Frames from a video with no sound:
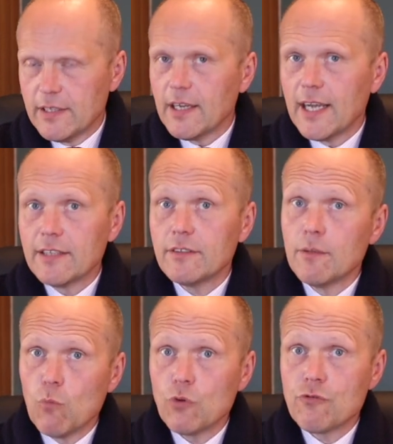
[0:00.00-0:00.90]
and
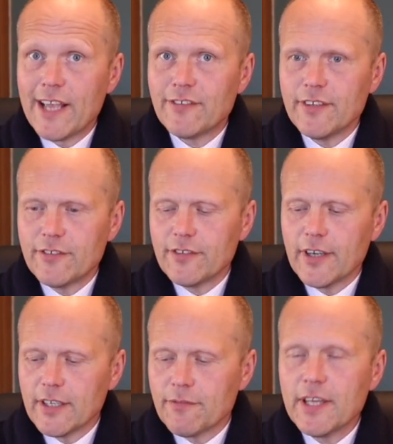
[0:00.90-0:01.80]
the more dressy
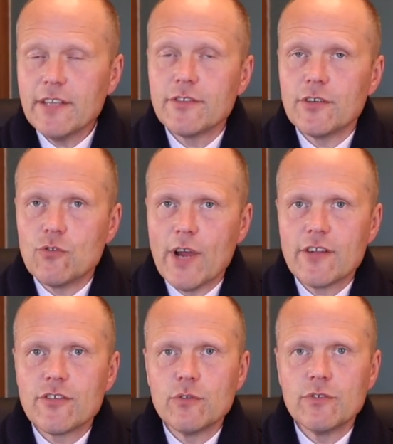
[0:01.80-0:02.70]
style of things, the
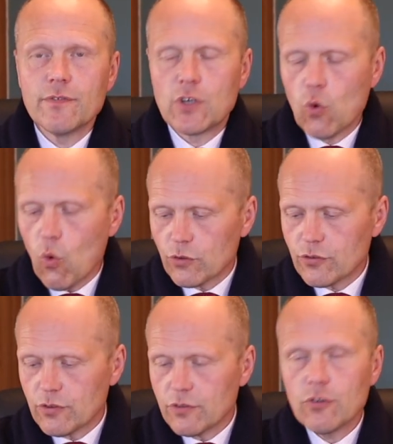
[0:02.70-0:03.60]
dress shoes of course.